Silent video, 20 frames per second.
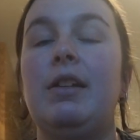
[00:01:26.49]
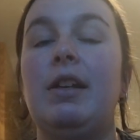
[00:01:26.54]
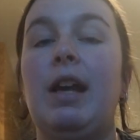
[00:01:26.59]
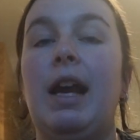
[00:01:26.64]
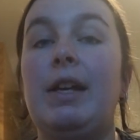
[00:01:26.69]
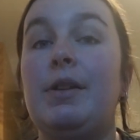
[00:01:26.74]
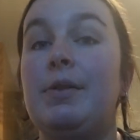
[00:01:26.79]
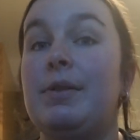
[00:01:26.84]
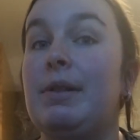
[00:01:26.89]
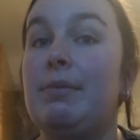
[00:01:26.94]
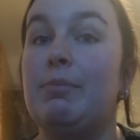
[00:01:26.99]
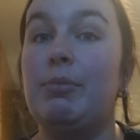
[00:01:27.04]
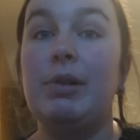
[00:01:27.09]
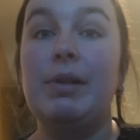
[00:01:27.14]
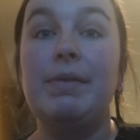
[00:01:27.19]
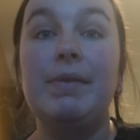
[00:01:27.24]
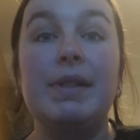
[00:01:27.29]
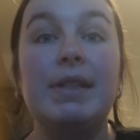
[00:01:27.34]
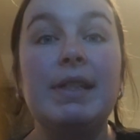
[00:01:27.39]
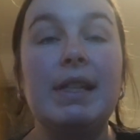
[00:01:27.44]
I used it
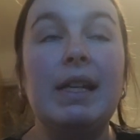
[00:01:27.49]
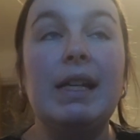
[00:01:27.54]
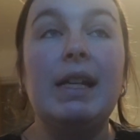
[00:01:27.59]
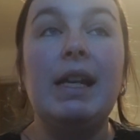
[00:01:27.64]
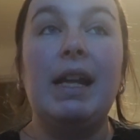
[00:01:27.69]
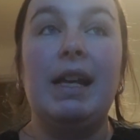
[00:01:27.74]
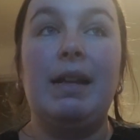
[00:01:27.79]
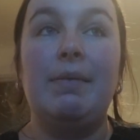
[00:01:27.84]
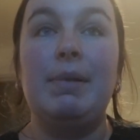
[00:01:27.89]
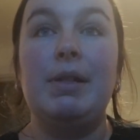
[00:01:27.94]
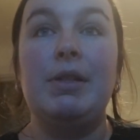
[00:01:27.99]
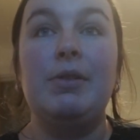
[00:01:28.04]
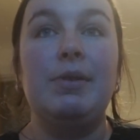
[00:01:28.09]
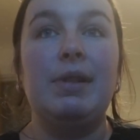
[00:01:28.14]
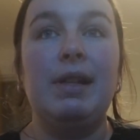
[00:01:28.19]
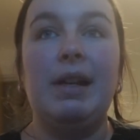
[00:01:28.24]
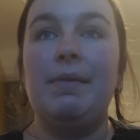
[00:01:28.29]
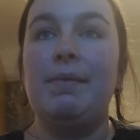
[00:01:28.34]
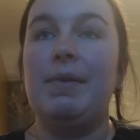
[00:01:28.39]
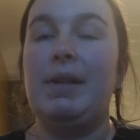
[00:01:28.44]
previously and I've been
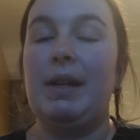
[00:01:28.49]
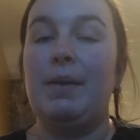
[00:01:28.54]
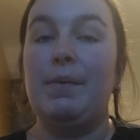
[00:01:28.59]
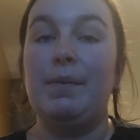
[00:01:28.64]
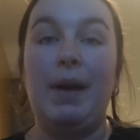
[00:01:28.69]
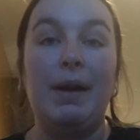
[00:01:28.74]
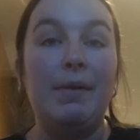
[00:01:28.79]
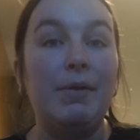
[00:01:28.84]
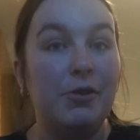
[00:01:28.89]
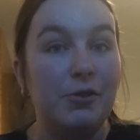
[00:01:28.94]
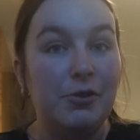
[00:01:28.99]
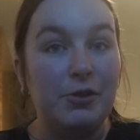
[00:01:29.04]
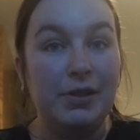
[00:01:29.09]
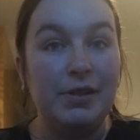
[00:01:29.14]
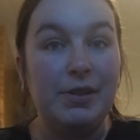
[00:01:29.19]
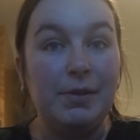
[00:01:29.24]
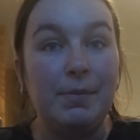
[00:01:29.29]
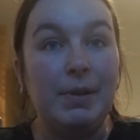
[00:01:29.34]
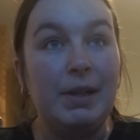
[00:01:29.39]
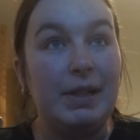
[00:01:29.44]
using it for like 500 and
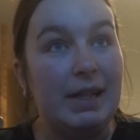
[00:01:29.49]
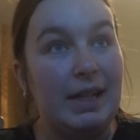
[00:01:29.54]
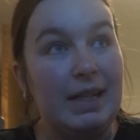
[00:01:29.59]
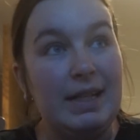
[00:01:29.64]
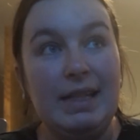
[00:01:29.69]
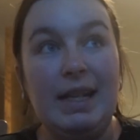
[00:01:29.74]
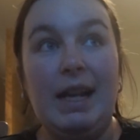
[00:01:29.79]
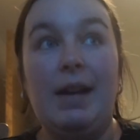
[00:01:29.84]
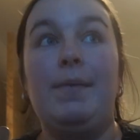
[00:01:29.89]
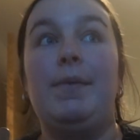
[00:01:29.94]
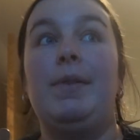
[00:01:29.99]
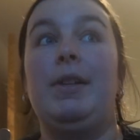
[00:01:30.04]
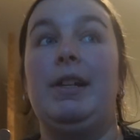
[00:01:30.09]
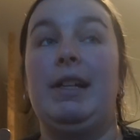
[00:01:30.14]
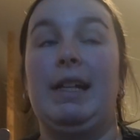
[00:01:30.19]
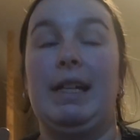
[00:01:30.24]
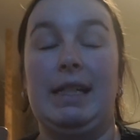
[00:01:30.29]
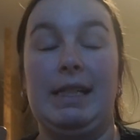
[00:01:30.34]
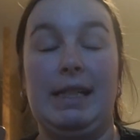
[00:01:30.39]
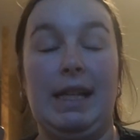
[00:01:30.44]
something days now for
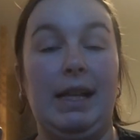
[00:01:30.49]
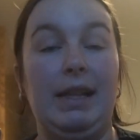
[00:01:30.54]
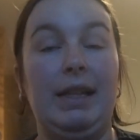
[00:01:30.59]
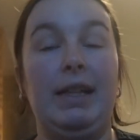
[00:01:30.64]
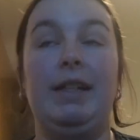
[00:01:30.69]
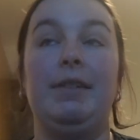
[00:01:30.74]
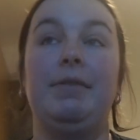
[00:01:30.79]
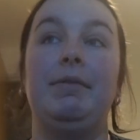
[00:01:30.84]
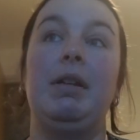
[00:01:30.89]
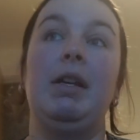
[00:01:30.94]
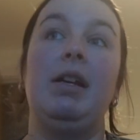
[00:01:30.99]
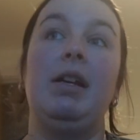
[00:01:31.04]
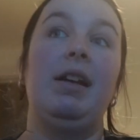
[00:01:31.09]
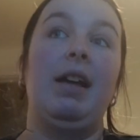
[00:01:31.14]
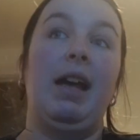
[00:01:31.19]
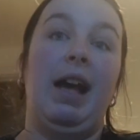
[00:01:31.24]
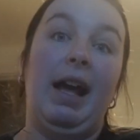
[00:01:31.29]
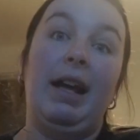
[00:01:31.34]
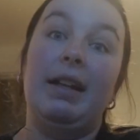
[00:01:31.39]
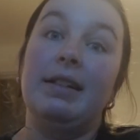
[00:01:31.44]
learning Italian,
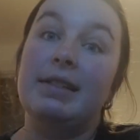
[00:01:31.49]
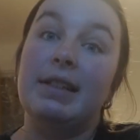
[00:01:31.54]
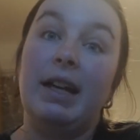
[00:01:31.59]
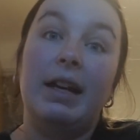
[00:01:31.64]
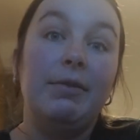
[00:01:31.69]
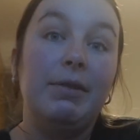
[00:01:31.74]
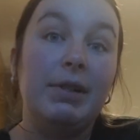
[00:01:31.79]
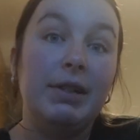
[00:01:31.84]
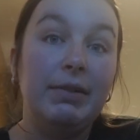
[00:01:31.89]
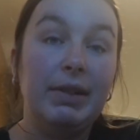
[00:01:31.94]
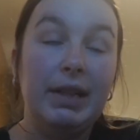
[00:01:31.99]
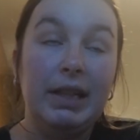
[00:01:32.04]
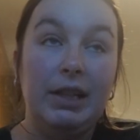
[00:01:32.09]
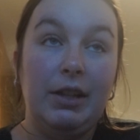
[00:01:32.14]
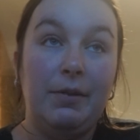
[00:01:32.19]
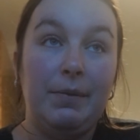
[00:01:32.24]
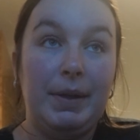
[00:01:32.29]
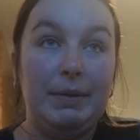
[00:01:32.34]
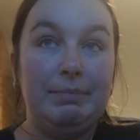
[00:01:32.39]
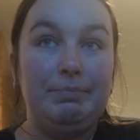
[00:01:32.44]
and I really
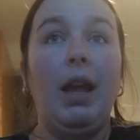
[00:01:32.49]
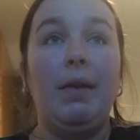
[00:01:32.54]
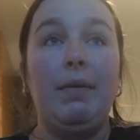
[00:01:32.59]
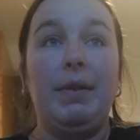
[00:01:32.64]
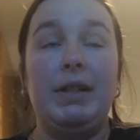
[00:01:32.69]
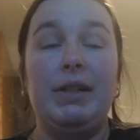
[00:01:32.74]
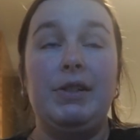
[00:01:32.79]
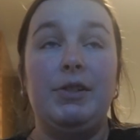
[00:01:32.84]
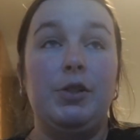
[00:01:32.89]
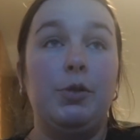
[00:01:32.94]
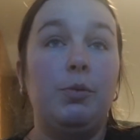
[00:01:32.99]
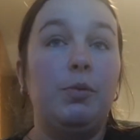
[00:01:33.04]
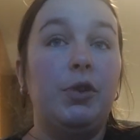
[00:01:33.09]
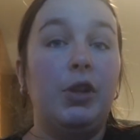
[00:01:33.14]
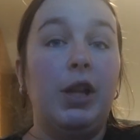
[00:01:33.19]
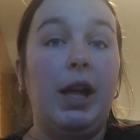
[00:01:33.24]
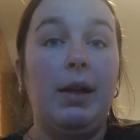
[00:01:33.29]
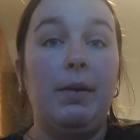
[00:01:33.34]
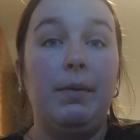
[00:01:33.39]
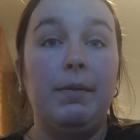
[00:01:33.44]
love it. I find it super
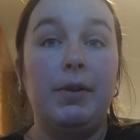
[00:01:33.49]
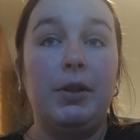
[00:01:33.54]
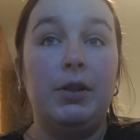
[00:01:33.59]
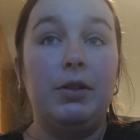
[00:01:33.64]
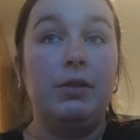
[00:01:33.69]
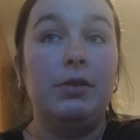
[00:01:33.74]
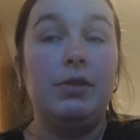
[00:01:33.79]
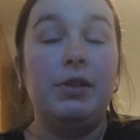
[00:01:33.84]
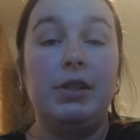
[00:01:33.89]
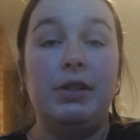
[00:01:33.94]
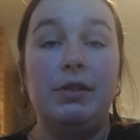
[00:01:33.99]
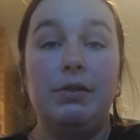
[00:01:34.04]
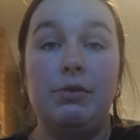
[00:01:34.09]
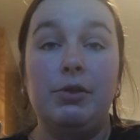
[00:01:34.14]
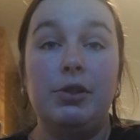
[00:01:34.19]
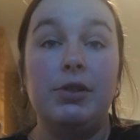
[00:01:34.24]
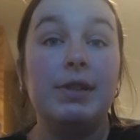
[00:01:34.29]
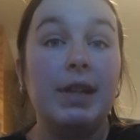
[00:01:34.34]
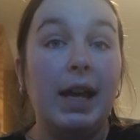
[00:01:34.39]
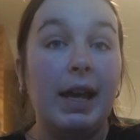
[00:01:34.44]
helpful to
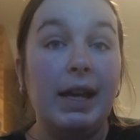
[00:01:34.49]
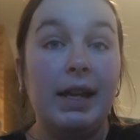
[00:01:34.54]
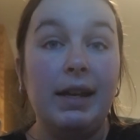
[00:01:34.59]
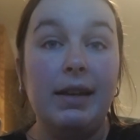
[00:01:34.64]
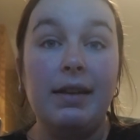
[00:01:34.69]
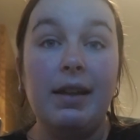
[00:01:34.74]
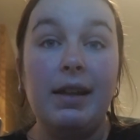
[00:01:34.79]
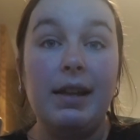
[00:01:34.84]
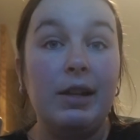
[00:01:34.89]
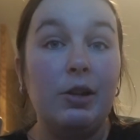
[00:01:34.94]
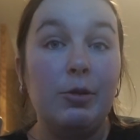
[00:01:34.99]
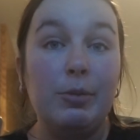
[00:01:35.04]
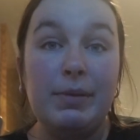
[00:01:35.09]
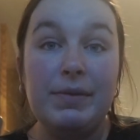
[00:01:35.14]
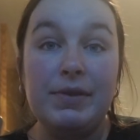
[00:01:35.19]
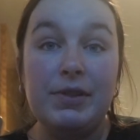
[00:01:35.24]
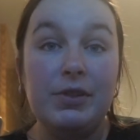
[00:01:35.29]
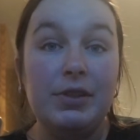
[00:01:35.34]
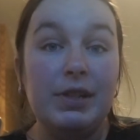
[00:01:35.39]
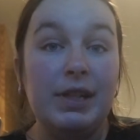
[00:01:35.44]
just get in a little bit of
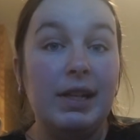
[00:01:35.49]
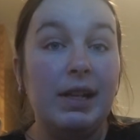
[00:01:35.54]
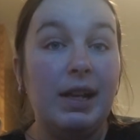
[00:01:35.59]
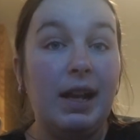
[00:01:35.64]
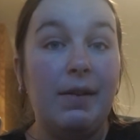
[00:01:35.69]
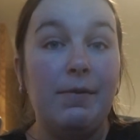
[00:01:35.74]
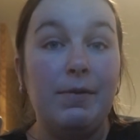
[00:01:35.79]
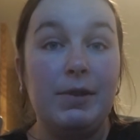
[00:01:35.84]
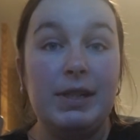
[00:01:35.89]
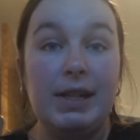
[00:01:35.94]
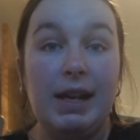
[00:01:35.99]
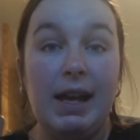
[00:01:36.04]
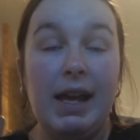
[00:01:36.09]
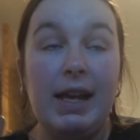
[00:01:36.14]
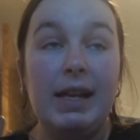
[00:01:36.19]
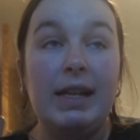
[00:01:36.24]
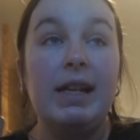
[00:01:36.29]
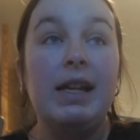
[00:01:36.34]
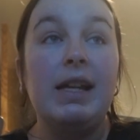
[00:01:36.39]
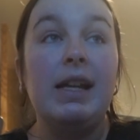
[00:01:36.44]
studying every
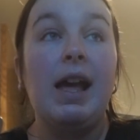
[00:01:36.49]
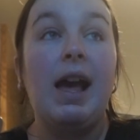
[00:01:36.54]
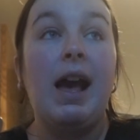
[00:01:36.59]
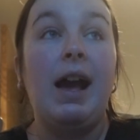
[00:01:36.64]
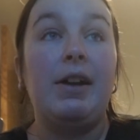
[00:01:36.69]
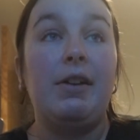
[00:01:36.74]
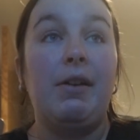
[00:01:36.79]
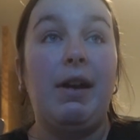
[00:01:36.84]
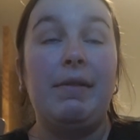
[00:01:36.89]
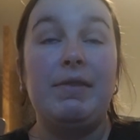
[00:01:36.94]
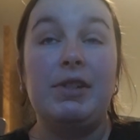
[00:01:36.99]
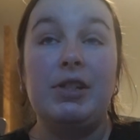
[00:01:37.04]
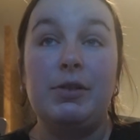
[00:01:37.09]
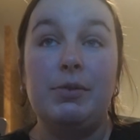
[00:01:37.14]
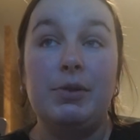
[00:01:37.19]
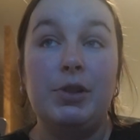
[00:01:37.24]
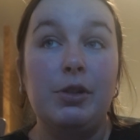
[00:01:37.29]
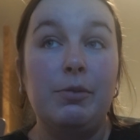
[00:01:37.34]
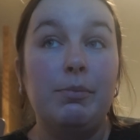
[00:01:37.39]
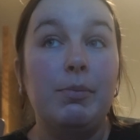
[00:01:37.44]
day. I don't have to do
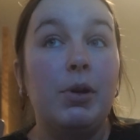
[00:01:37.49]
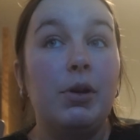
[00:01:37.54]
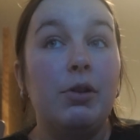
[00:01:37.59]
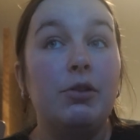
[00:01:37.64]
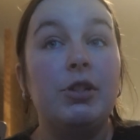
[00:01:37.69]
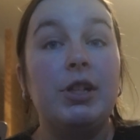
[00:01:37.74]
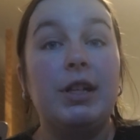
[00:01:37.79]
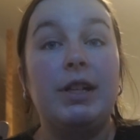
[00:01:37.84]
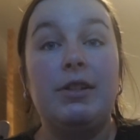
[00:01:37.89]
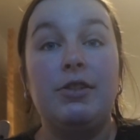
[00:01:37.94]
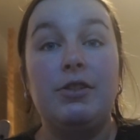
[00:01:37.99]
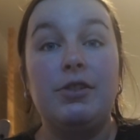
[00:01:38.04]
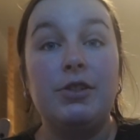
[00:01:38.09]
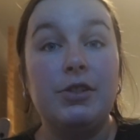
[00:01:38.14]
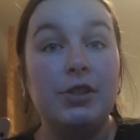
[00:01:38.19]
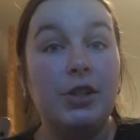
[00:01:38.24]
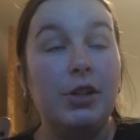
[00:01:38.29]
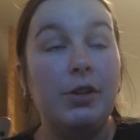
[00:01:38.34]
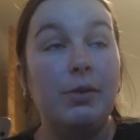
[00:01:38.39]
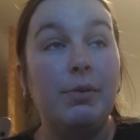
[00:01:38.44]
too much, I can just
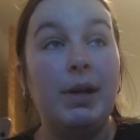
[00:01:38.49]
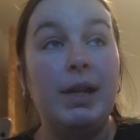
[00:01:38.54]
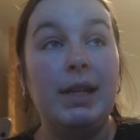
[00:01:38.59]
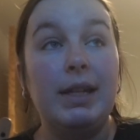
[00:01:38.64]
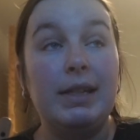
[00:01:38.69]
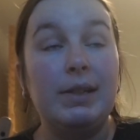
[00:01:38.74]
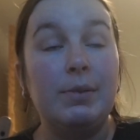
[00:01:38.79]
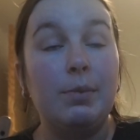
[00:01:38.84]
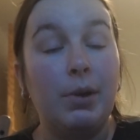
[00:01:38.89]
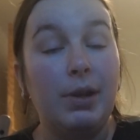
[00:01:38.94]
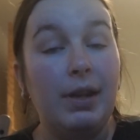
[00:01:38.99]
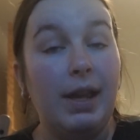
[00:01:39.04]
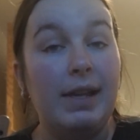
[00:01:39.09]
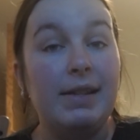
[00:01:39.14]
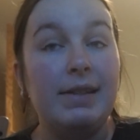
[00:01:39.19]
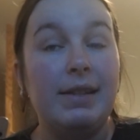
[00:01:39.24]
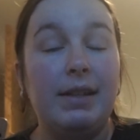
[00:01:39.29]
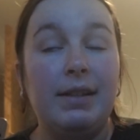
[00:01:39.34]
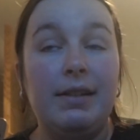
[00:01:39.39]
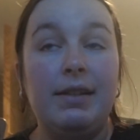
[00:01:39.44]
do at least one
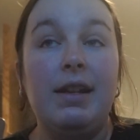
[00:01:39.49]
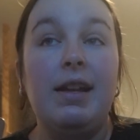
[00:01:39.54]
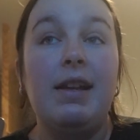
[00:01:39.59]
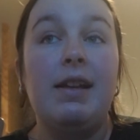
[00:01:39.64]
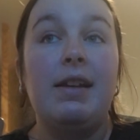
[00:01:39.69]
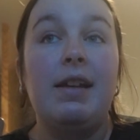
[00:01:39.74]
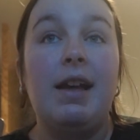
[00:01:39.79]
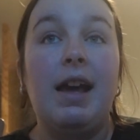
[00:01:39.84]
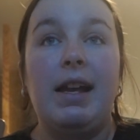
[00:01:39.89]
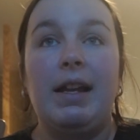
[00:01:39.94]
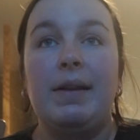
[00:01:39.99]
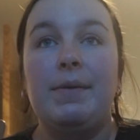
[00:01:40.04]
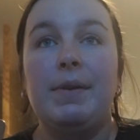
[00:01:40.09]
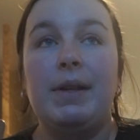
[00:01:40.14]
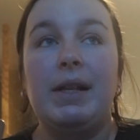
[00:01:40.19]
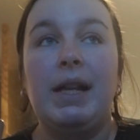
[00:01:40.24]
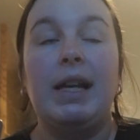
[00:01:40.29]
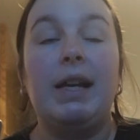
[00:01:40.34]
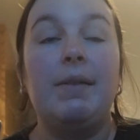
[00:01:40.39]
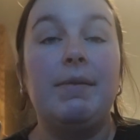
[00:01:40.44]
lesson and I feel
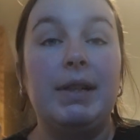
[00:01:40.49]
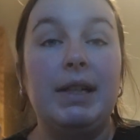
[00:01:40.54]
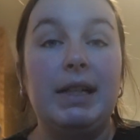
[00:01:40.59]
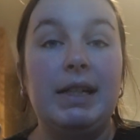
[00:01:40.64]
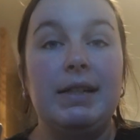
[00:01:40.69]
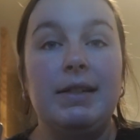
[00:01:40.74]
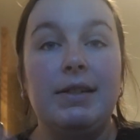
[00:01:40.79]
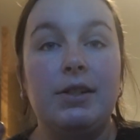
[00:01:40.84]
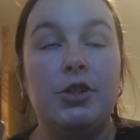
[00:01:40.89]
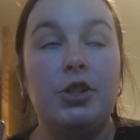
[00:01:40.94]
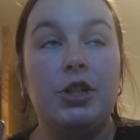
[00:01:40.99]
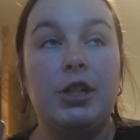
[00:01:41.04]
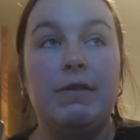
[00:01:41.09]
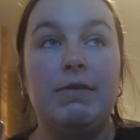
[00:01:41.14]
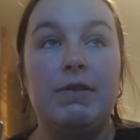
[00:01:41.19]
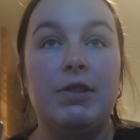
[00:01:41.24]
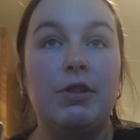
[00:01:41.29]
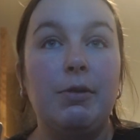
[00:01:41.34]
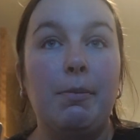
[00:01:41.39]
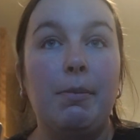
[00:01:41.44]
like I've at least
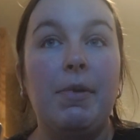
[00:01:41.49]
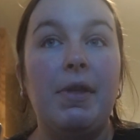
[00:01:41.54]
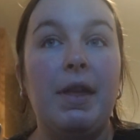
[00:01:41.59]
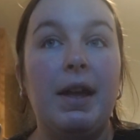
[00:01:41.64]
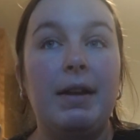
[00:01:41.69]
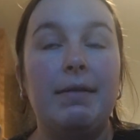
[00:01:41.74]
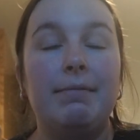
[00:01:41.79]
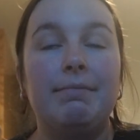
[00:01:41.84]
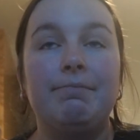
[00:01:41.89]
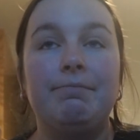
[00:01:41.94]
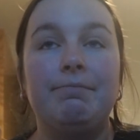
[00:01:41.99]
achieved something.